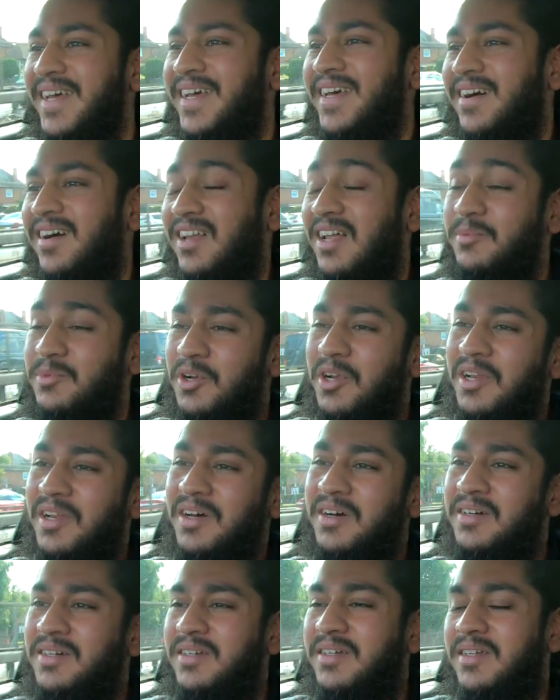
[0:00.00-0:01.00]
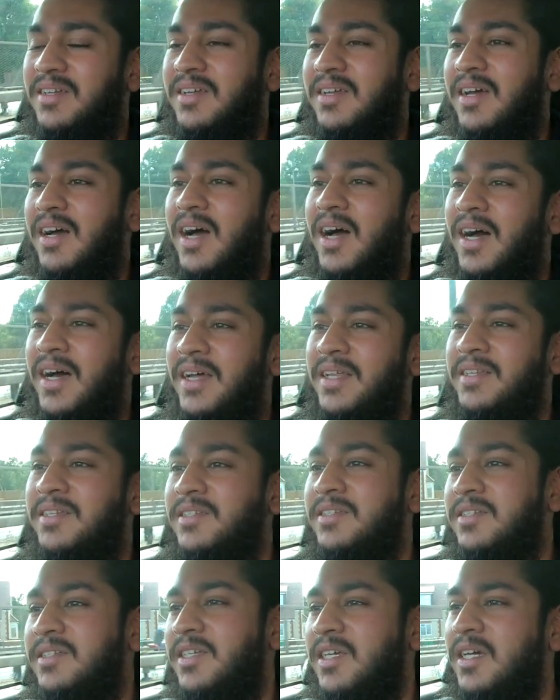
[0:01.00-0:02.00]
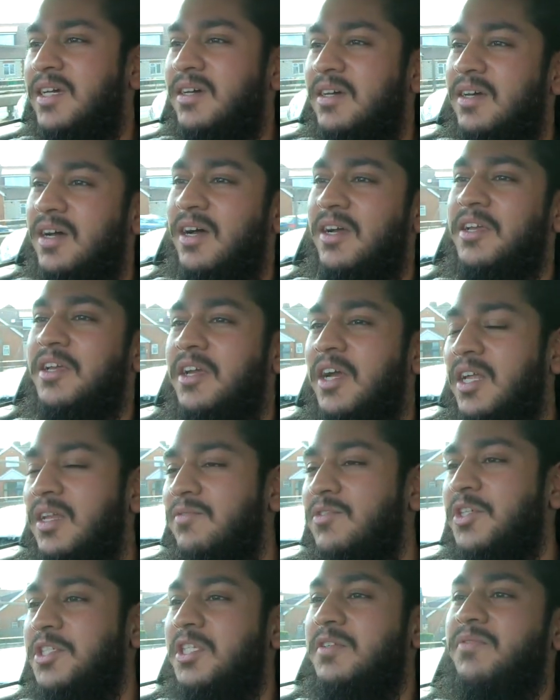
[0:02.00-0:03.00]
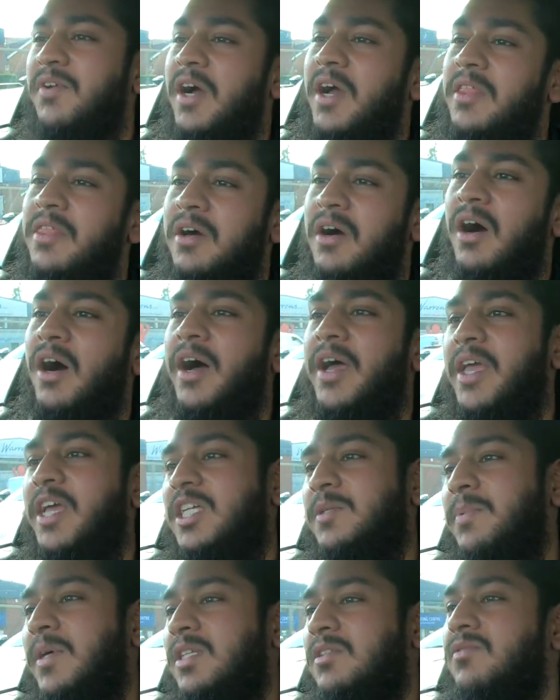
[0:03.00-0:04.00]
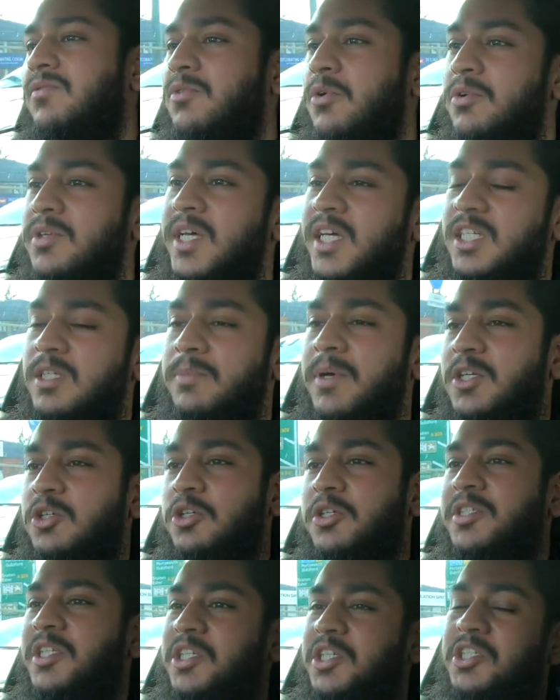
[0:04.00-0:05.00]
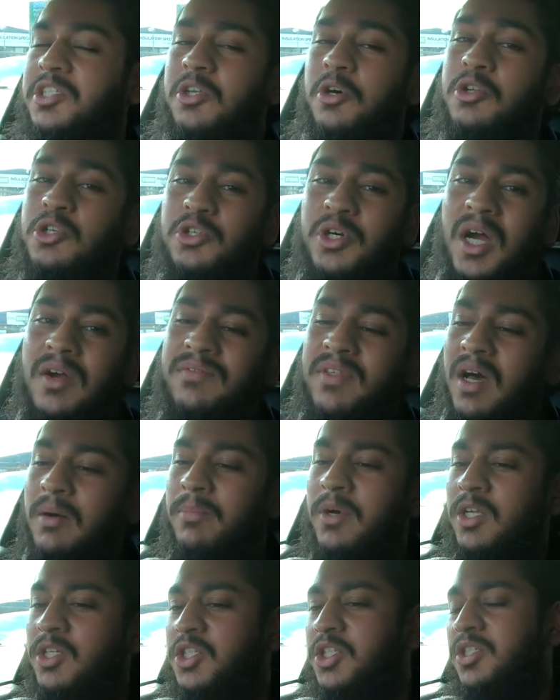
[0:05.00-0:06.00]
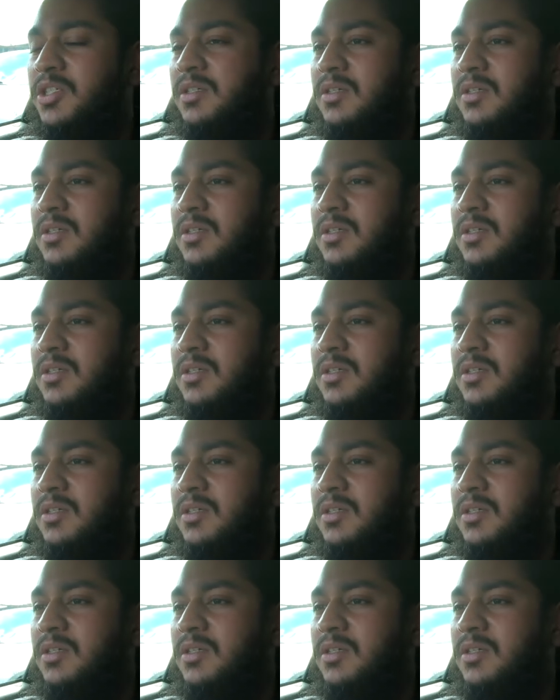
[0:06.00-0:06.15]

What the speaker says: alhamdulillah, and yeah, I can kind of justify the high expense for road tax and petrol because I just don't drive that much.